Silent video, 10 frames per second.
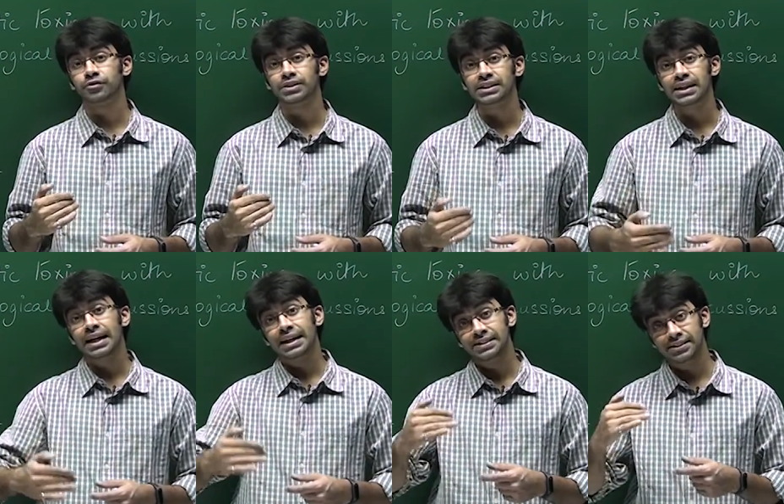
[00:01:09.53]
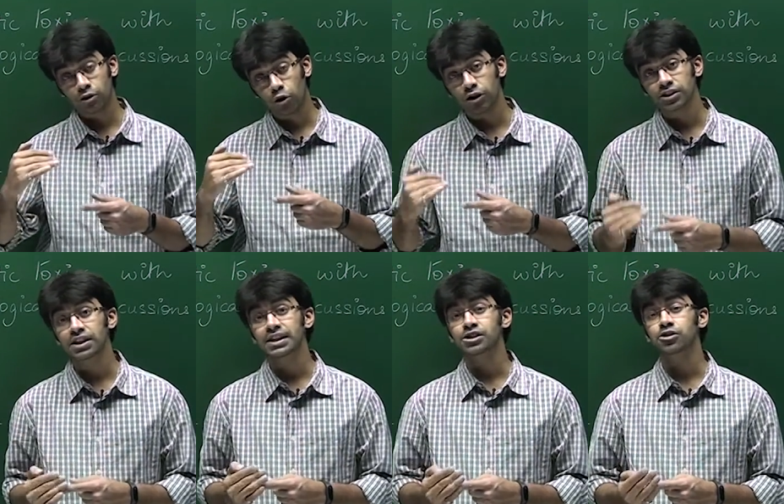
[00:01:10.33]
of this is the
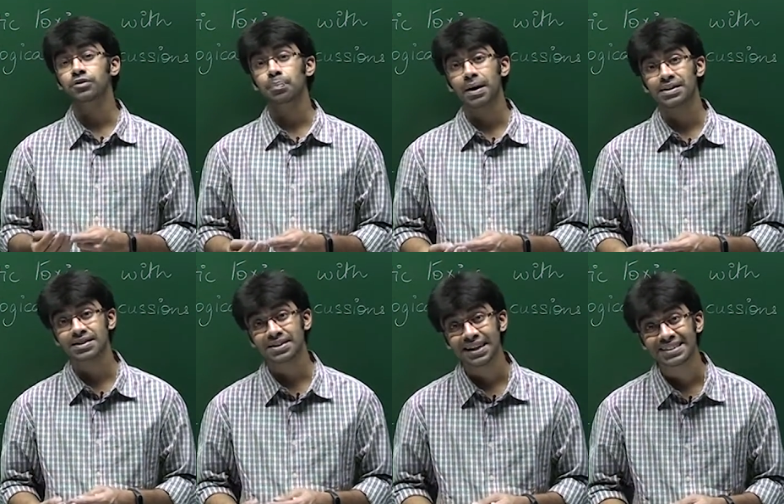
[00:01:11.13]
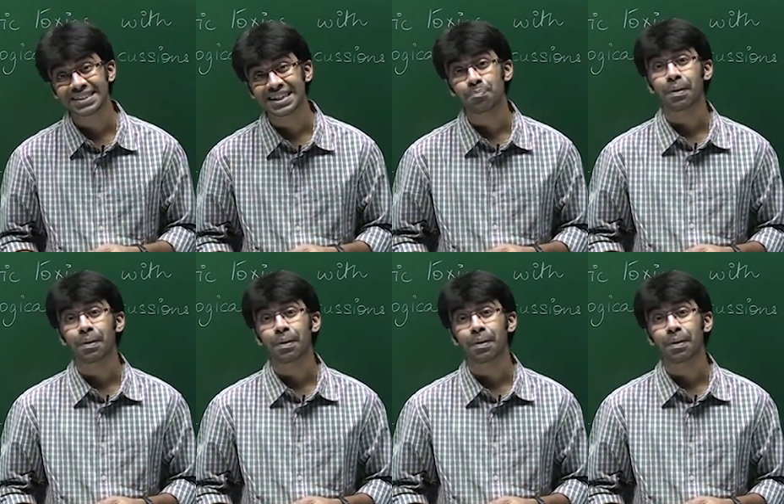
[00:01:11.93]
concentration of the pesticides